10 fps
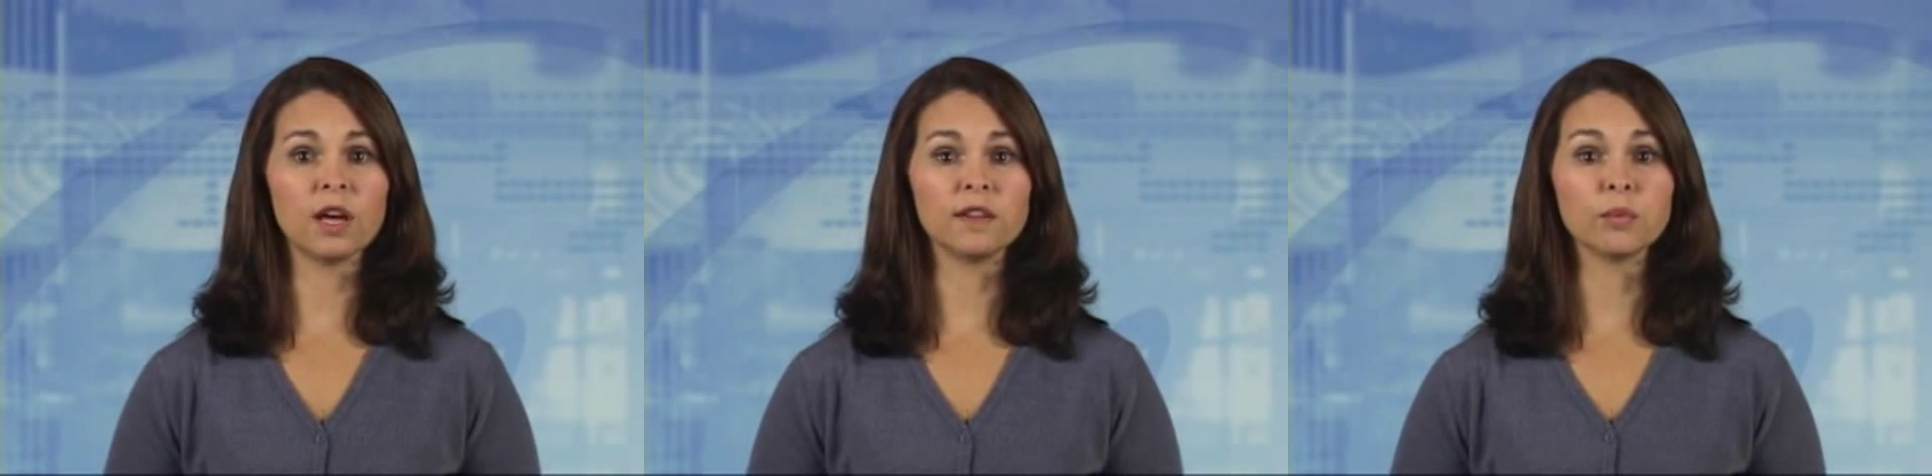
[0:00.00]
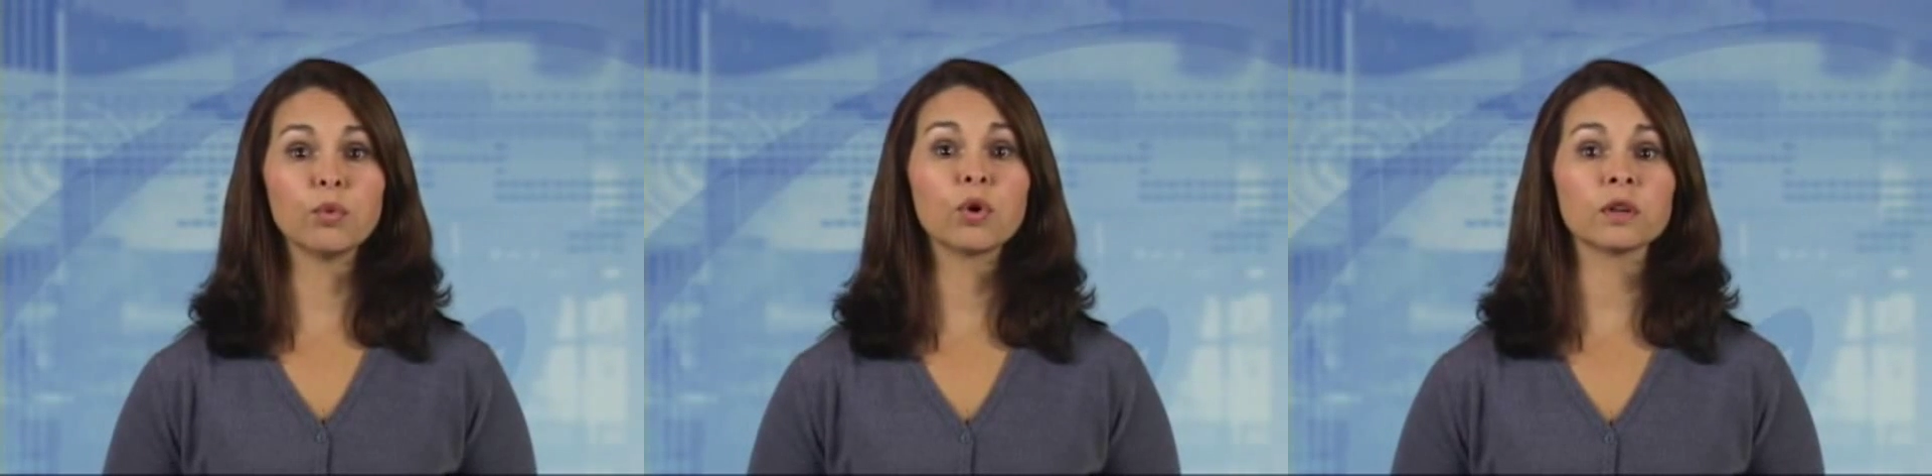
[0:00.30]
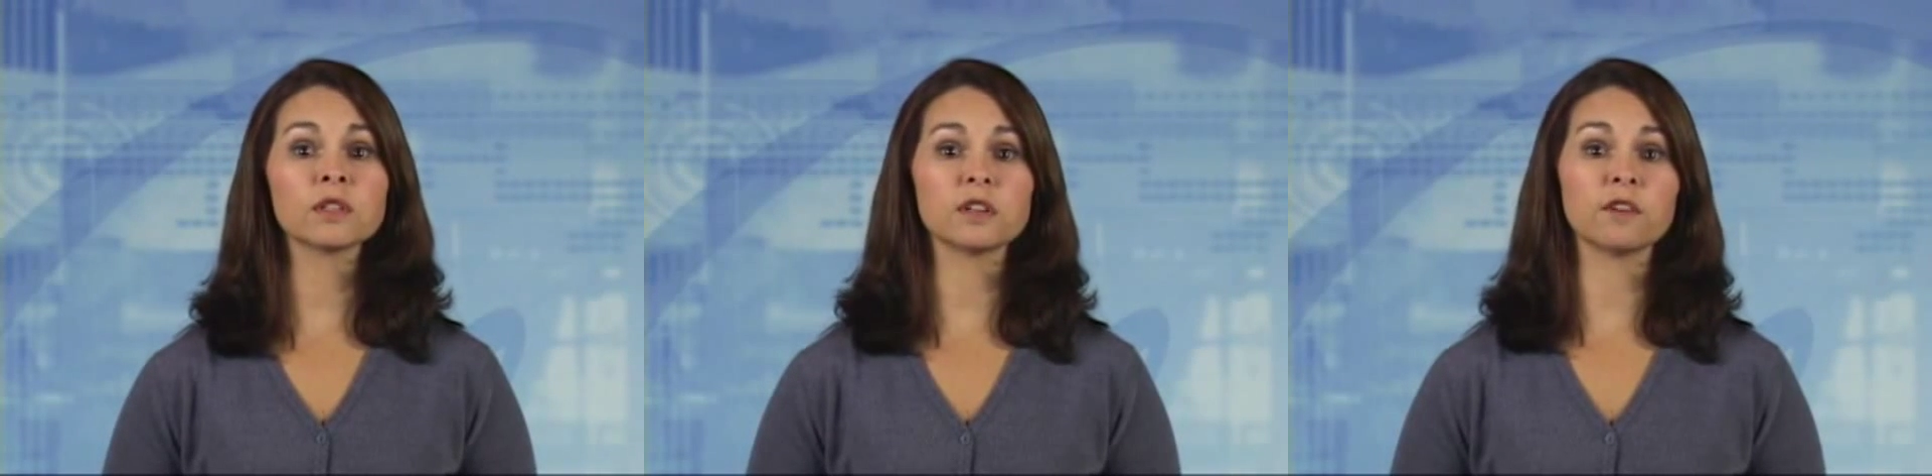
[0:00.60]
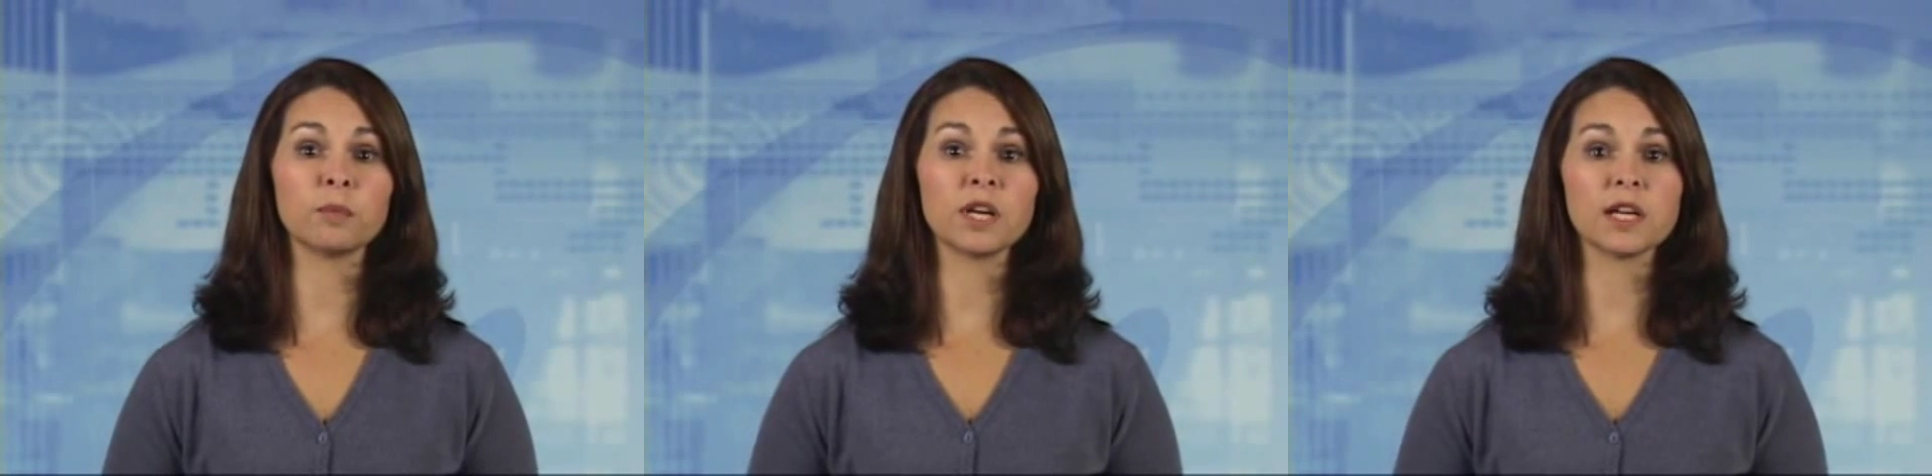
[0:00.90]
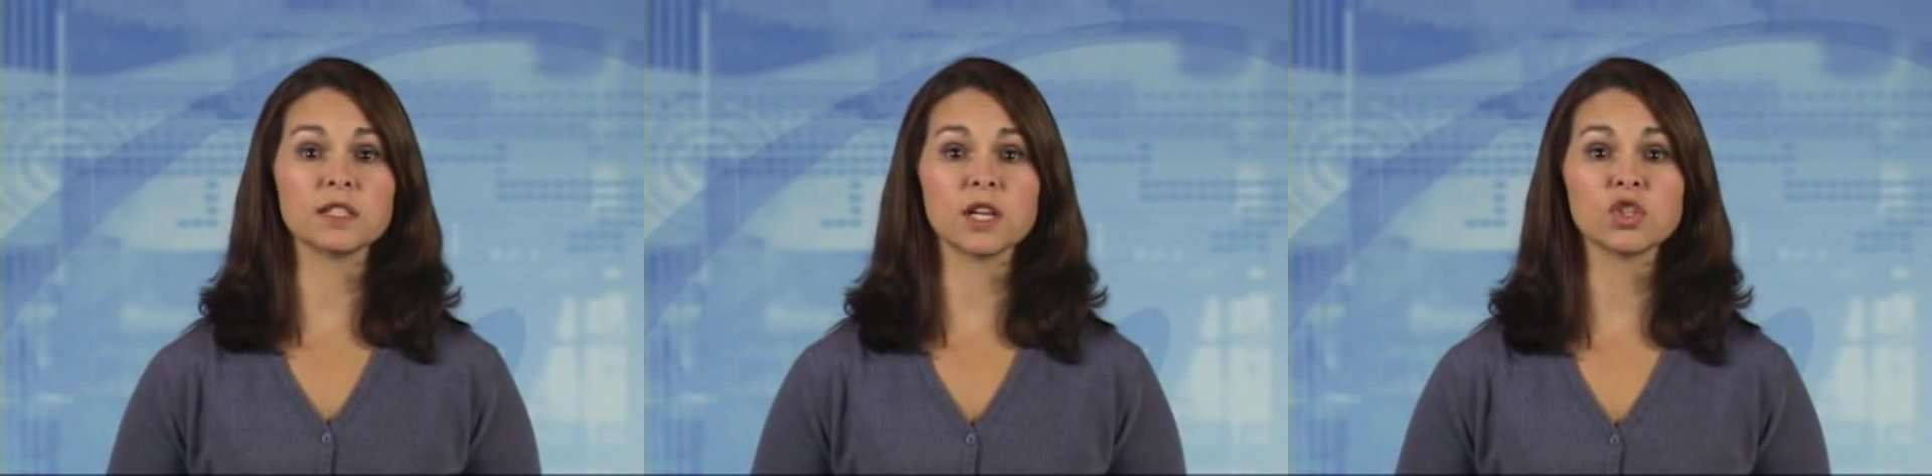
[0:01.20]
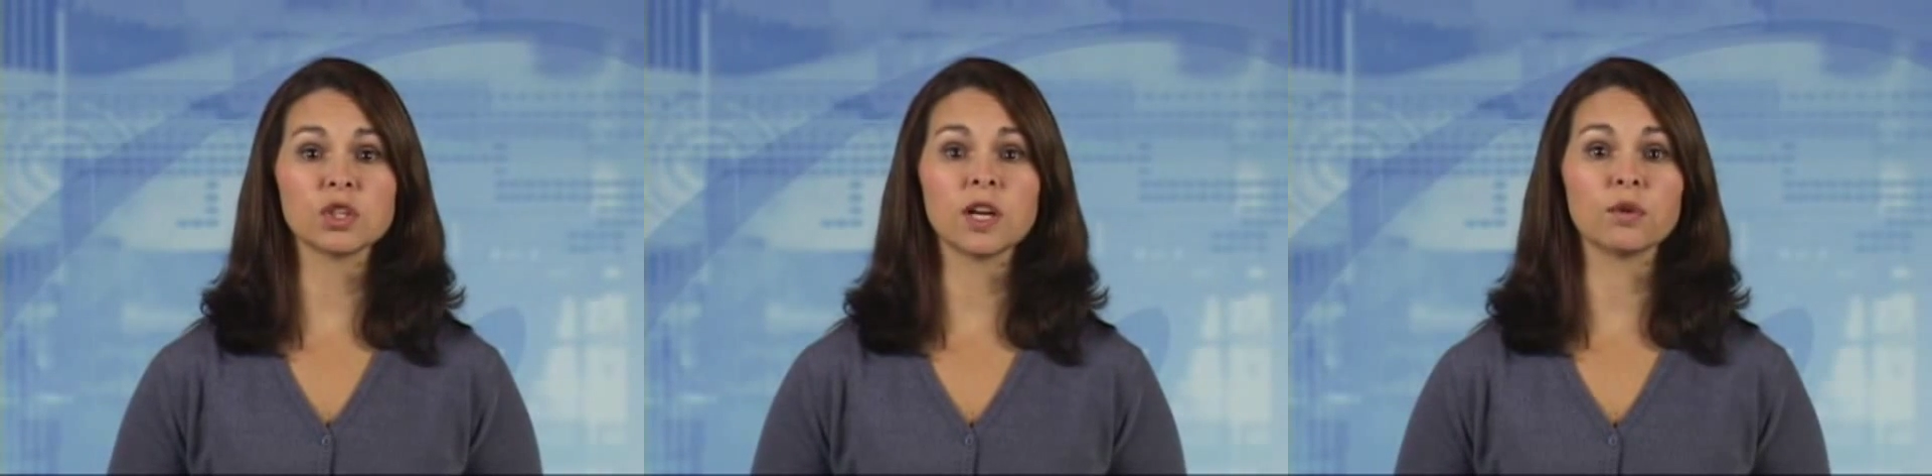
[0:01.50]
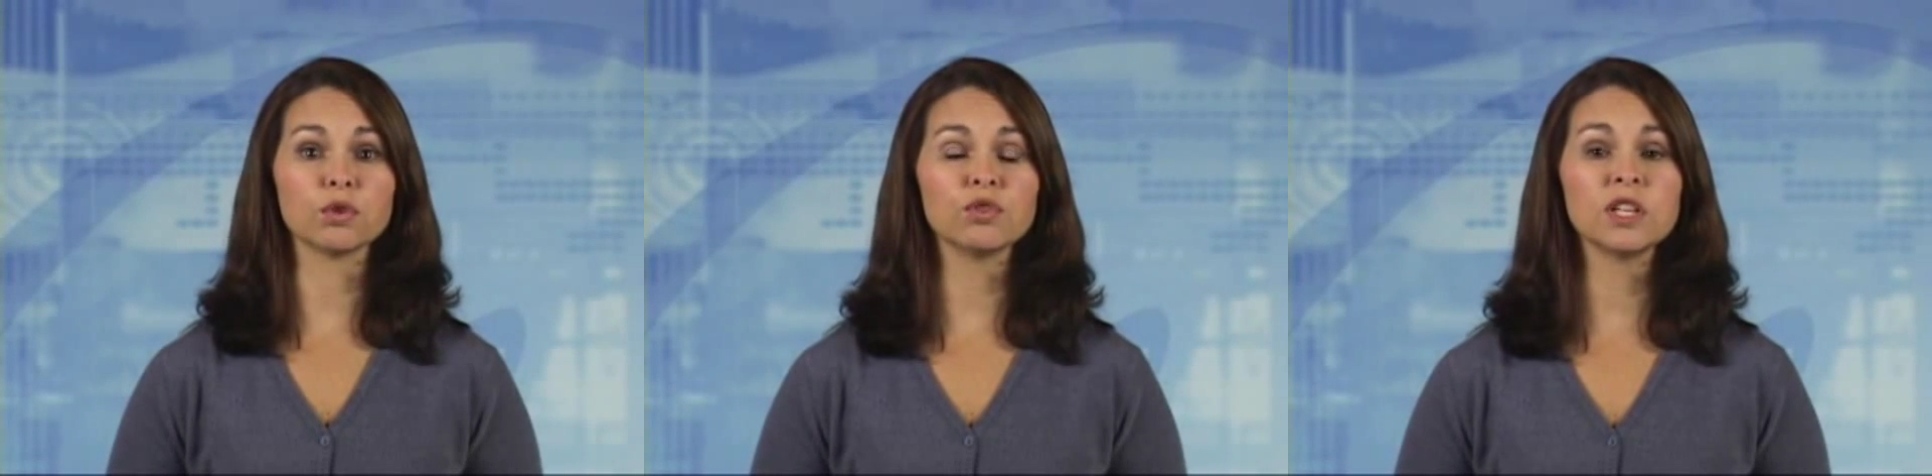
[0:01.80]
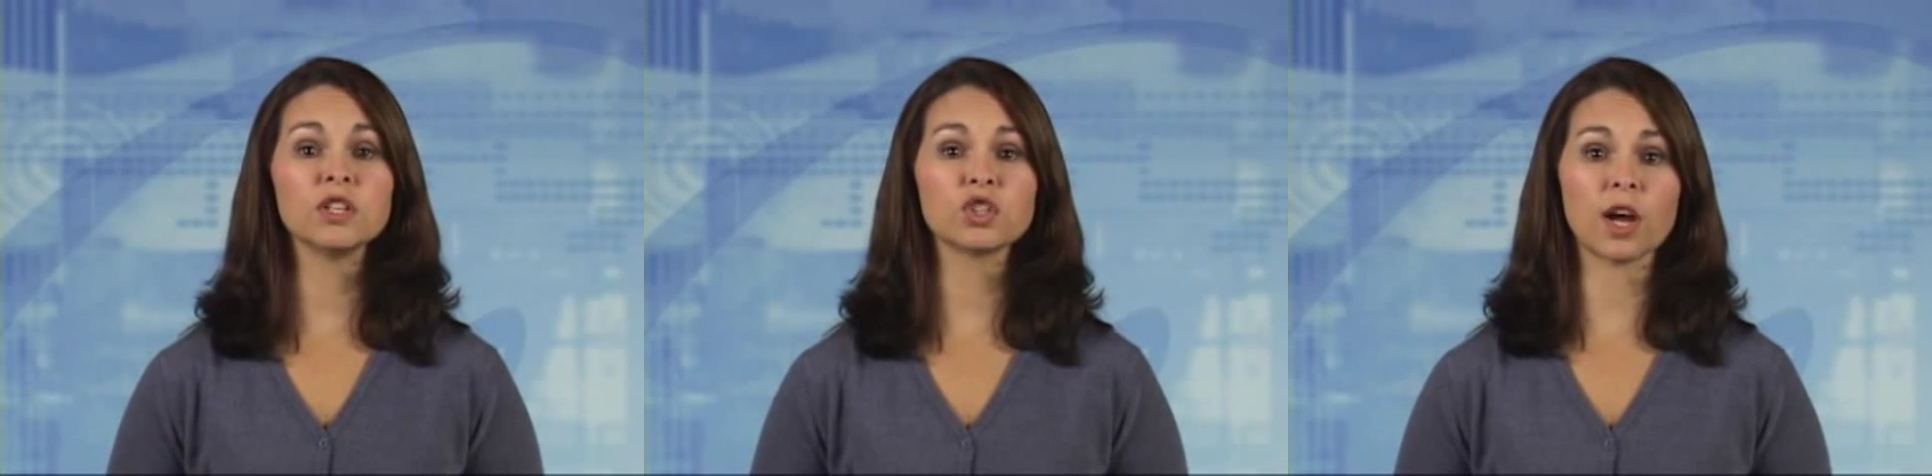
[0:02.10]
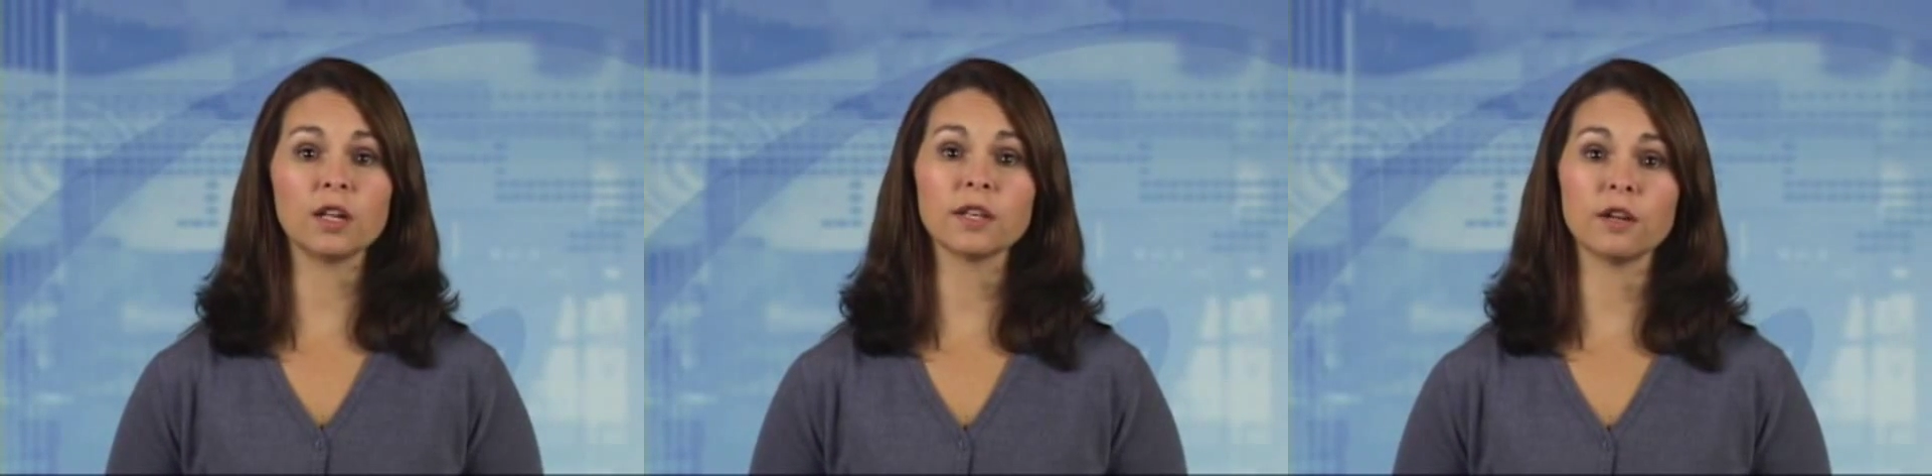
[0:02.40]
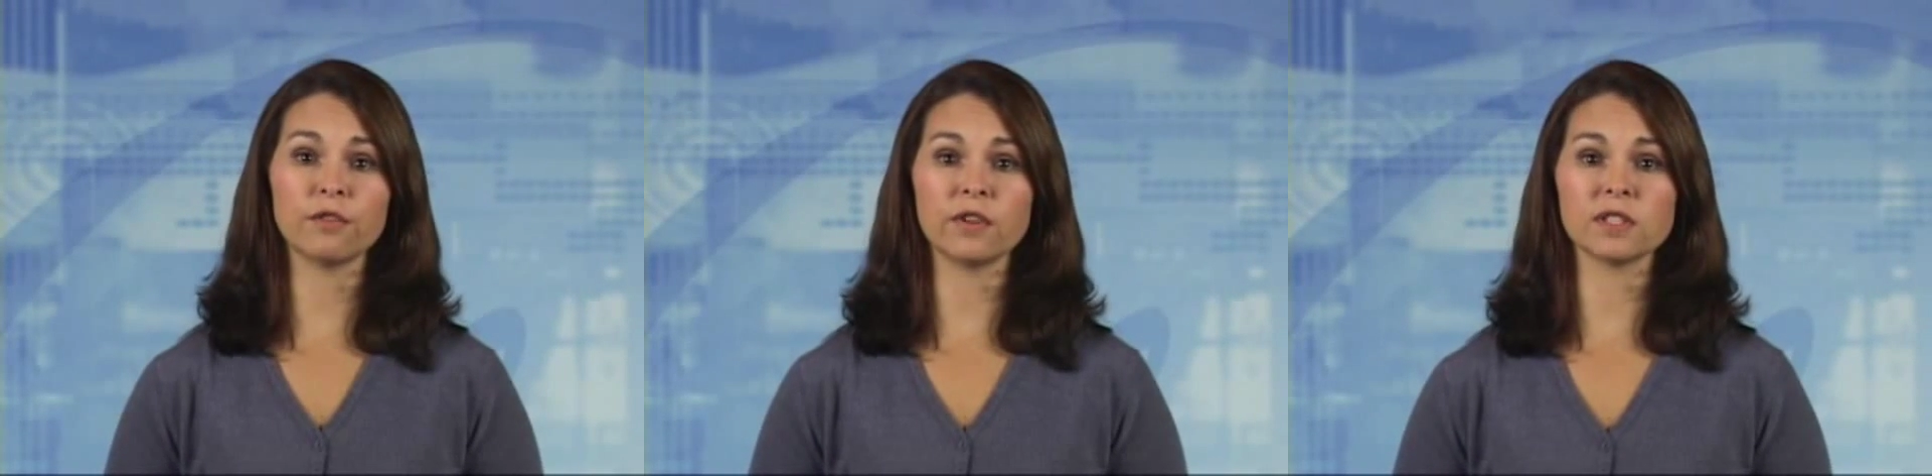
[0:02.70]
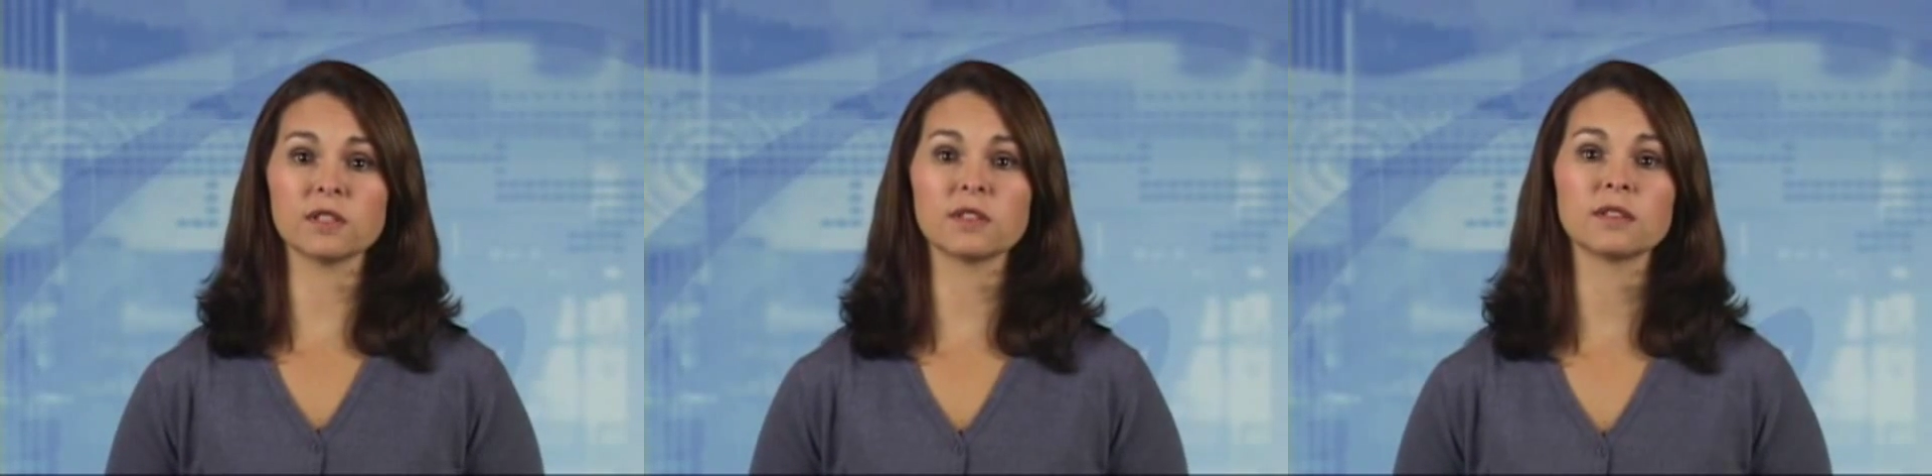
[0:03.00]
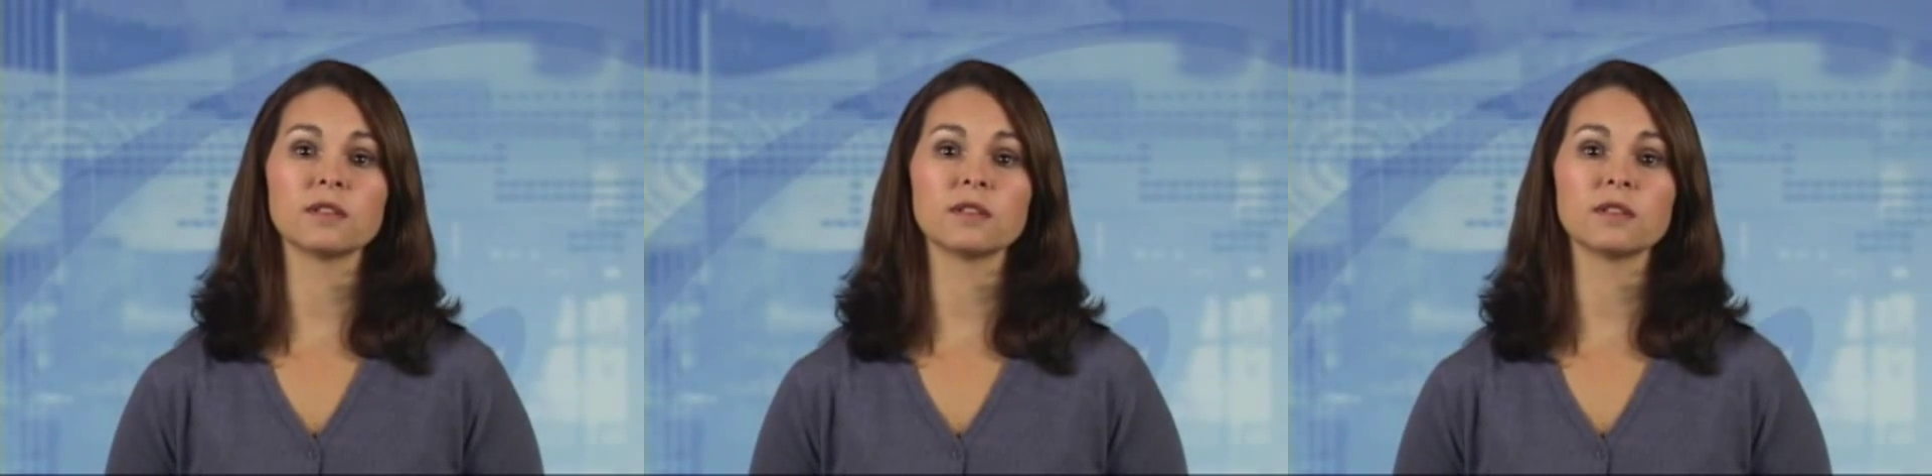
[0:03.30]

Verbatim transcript: and the importance of immunization and routine child health visits.